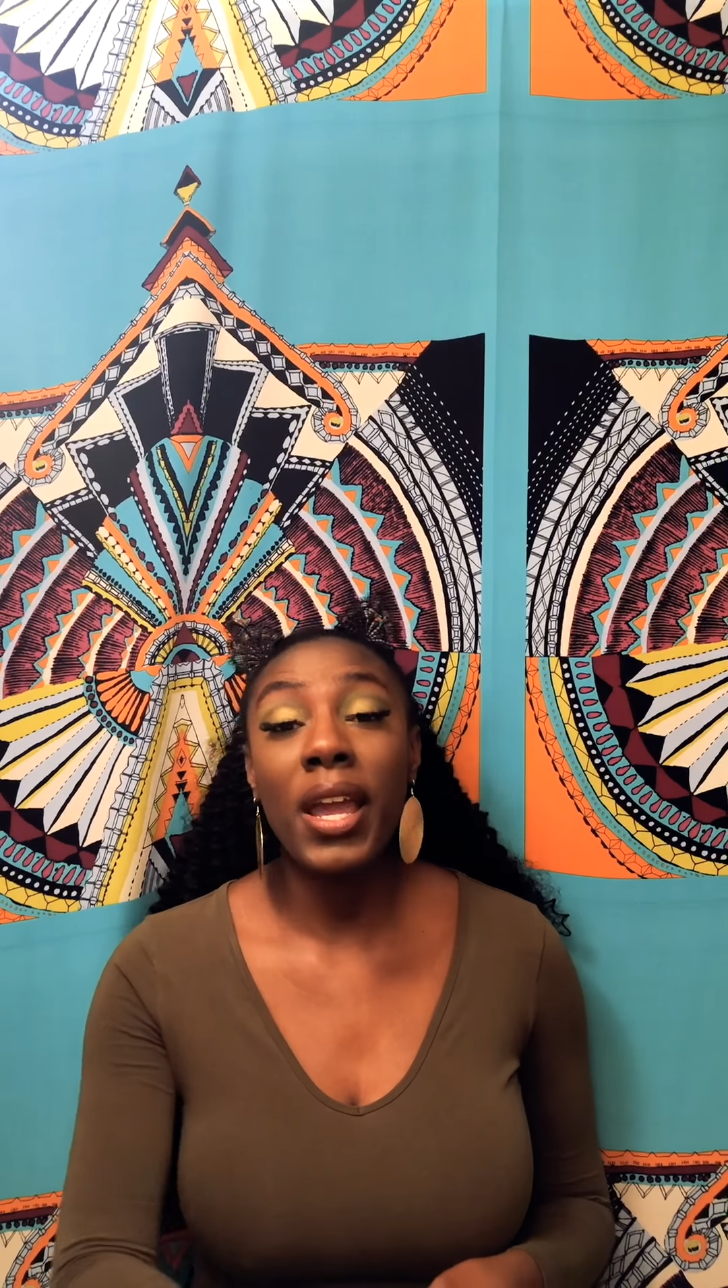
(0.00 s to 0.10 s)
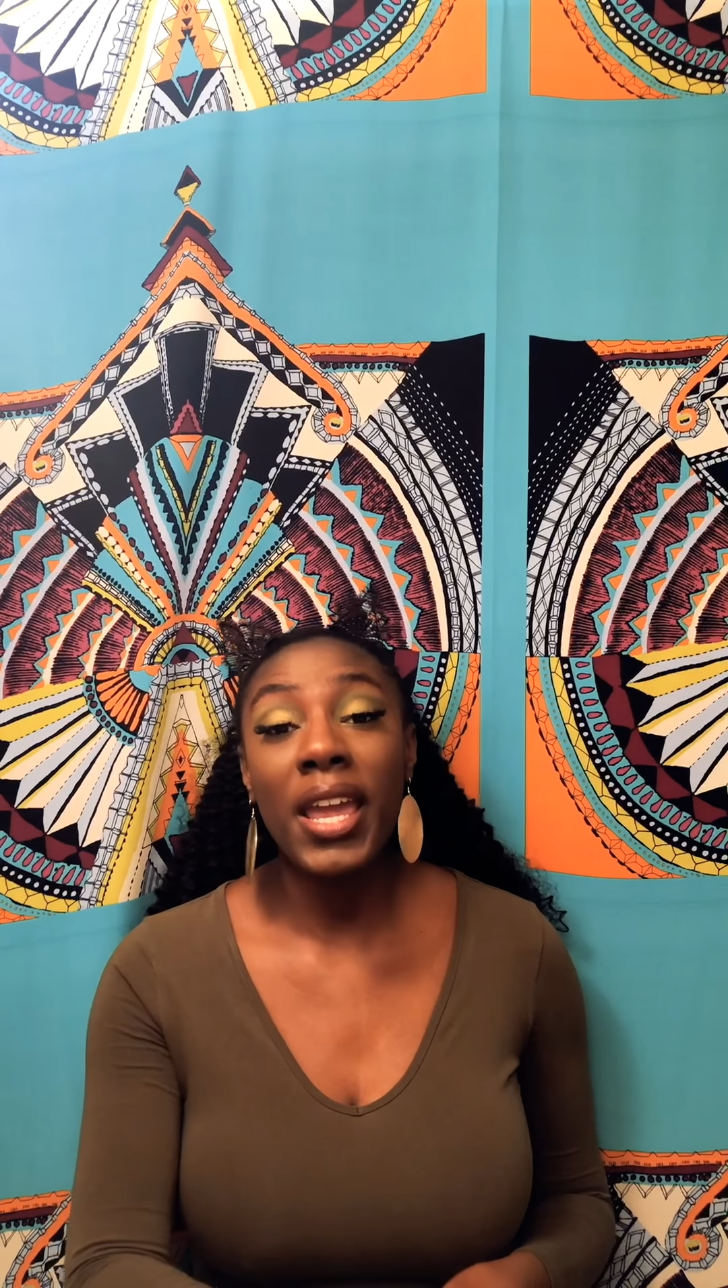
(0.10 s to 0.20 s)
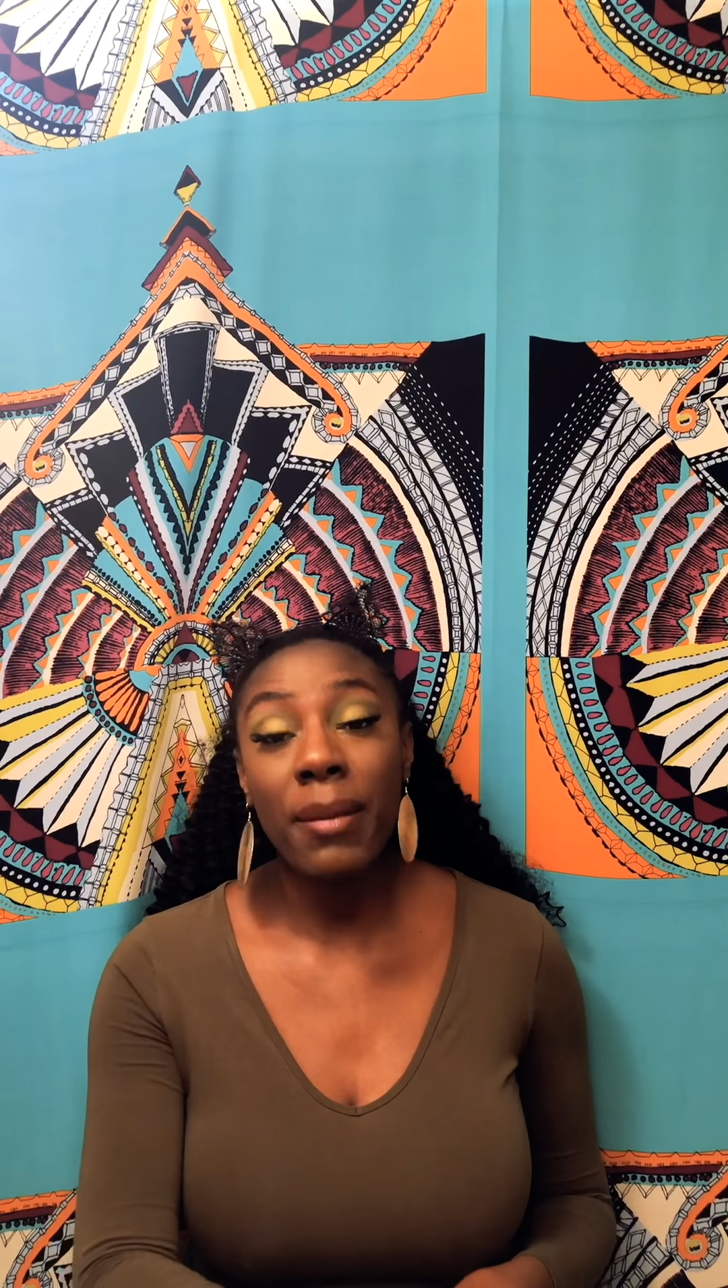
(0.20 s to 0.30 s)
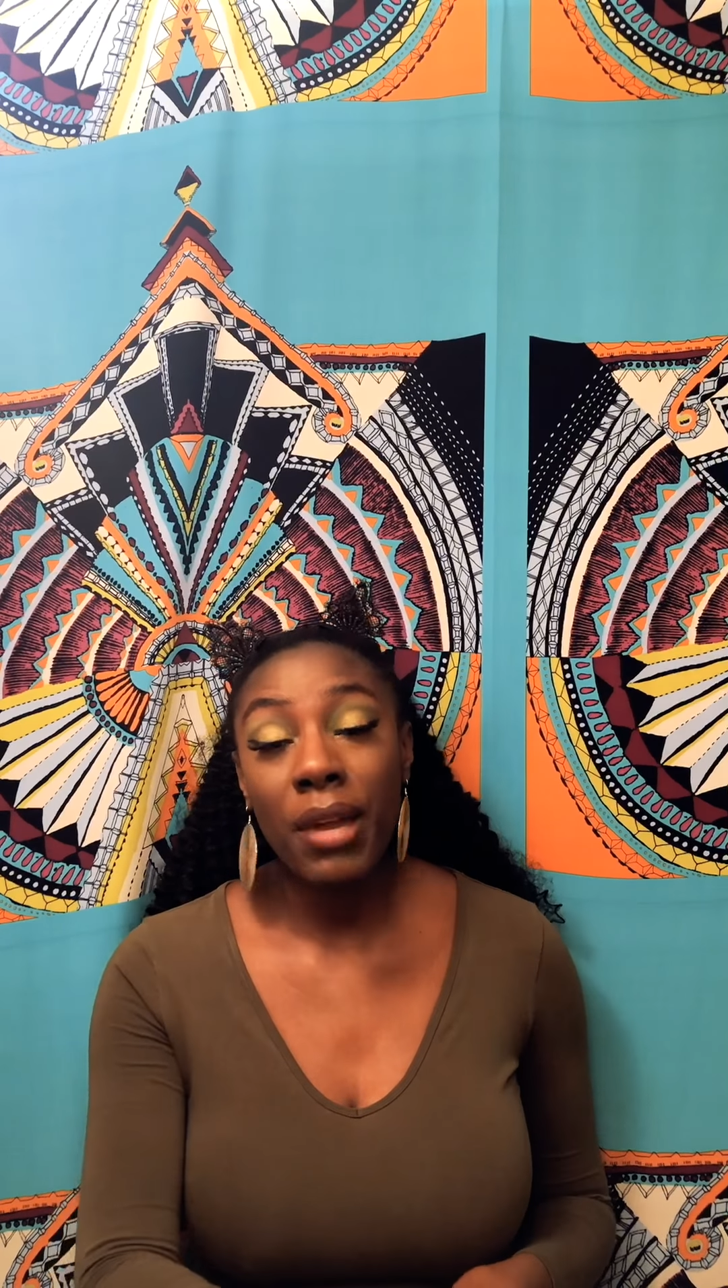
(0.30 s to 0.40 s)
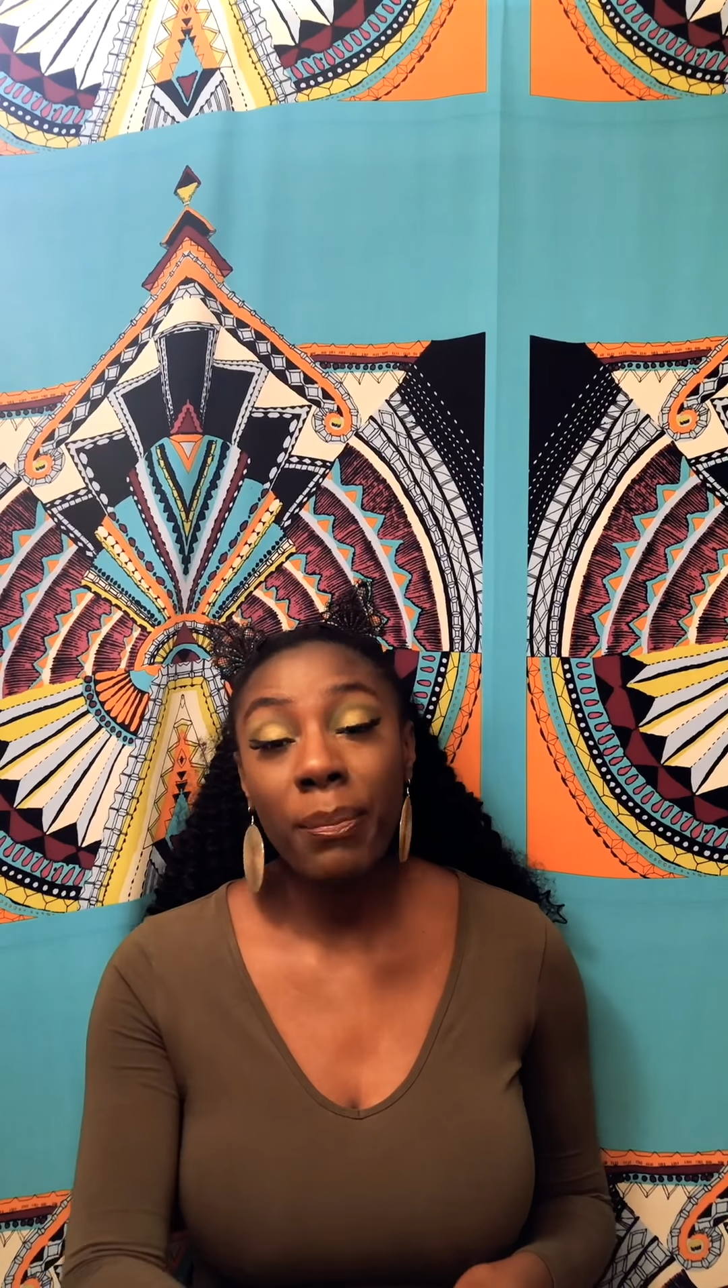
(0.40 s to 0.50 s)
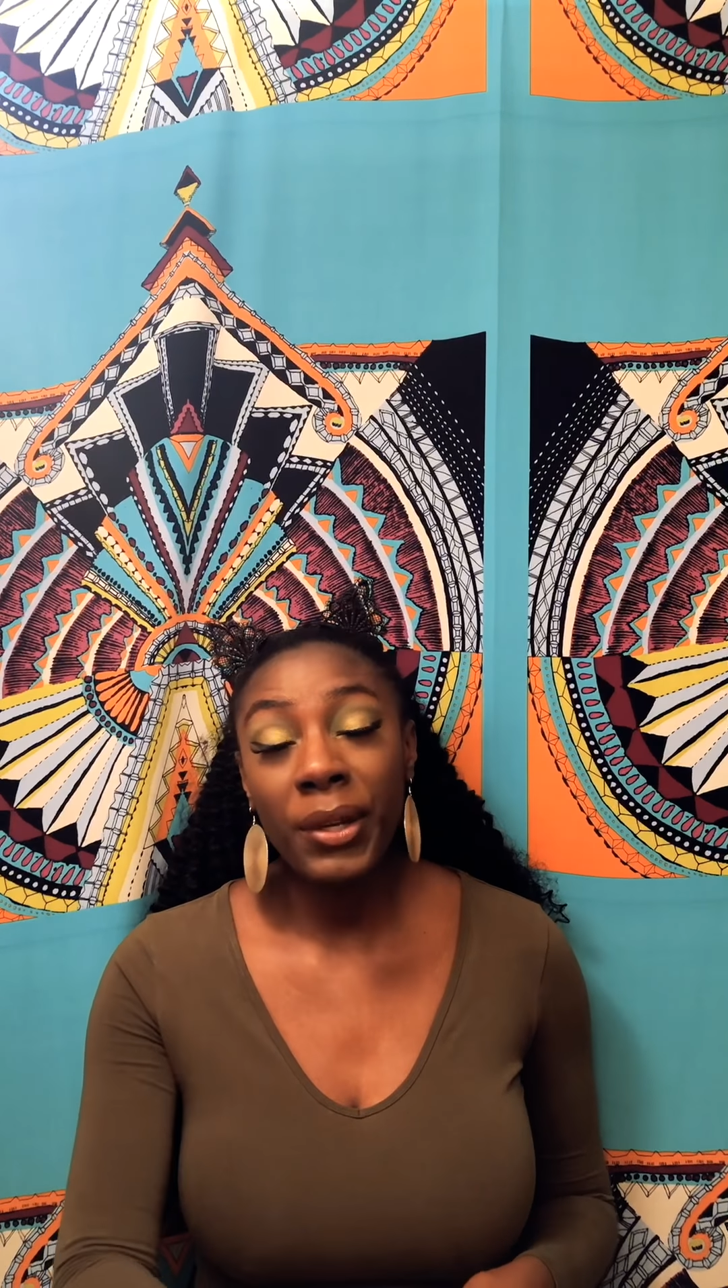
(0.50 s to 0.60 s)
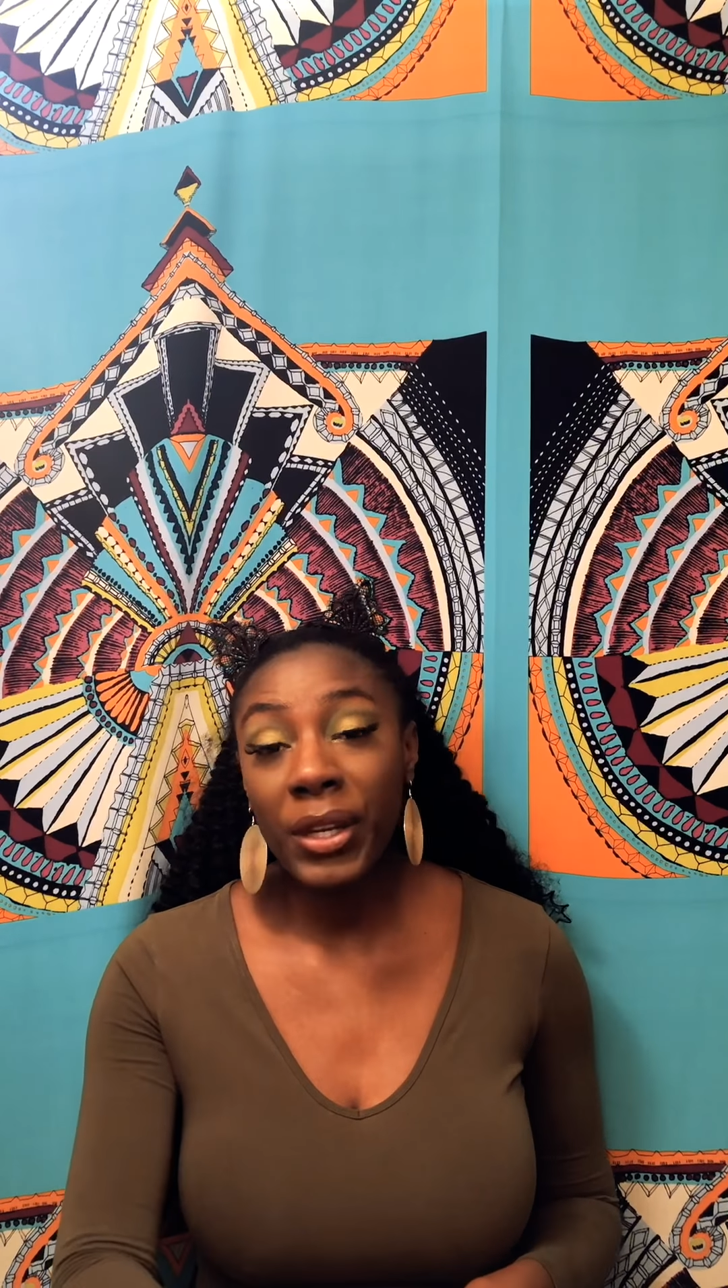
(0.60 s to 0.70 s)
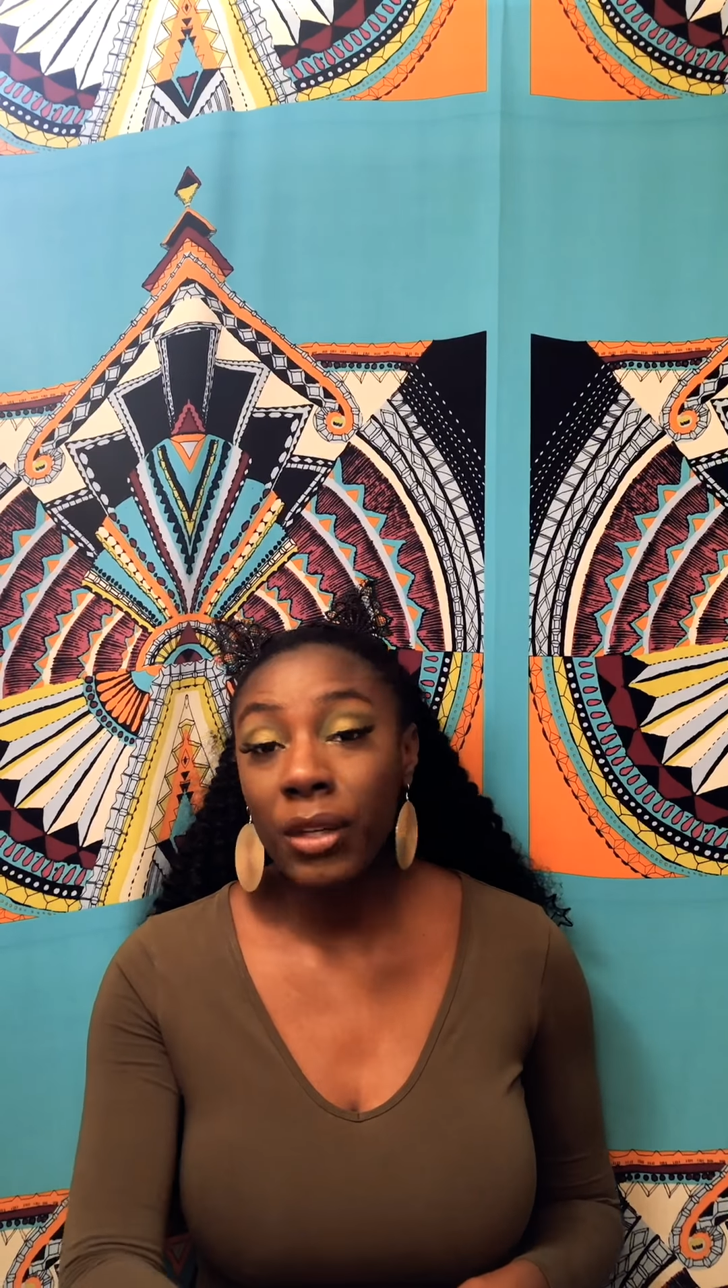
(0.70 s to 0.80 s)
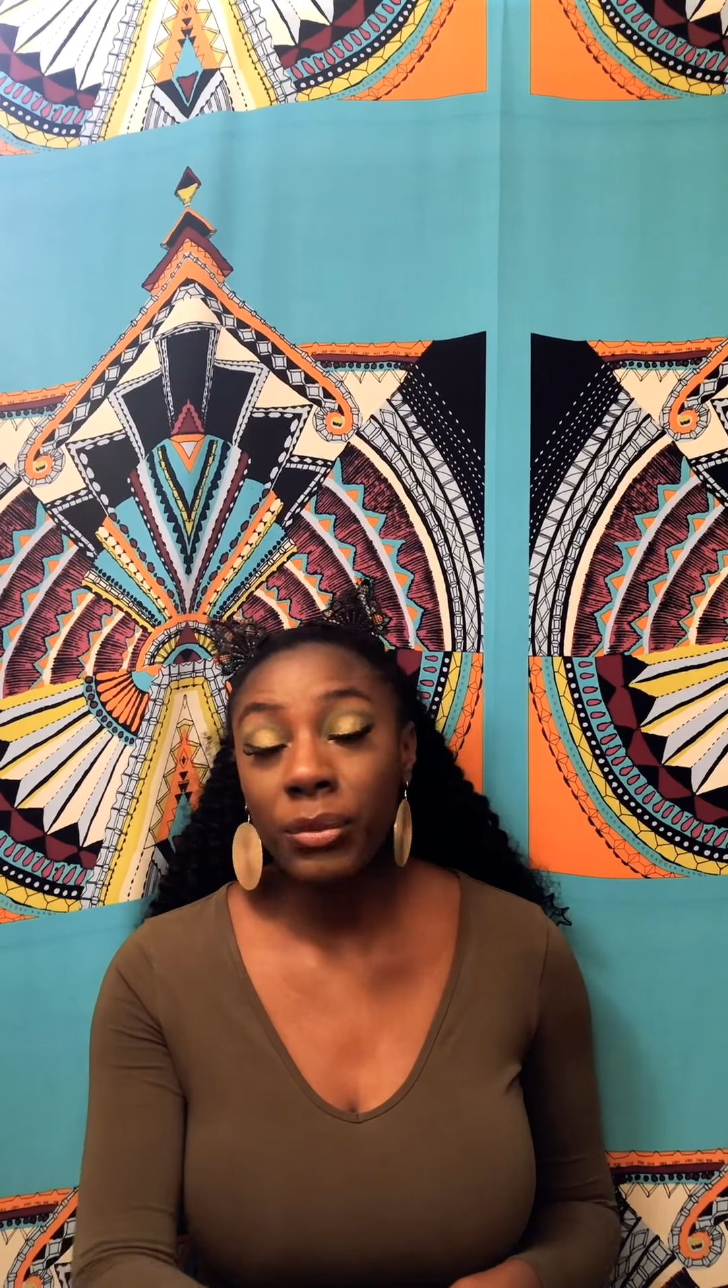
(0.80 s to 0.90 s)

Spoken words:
I had my period